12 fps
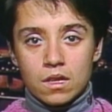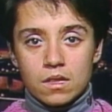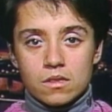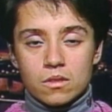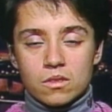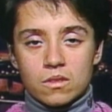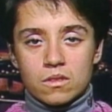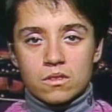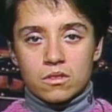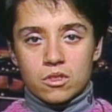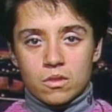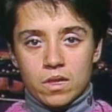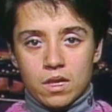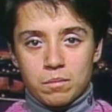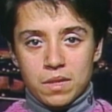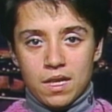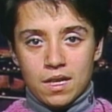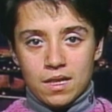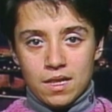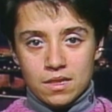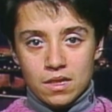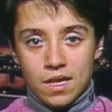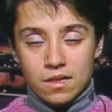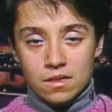So students are showing up
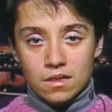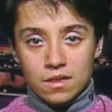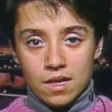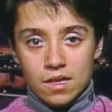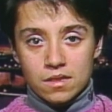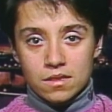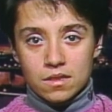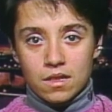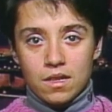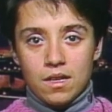late to class.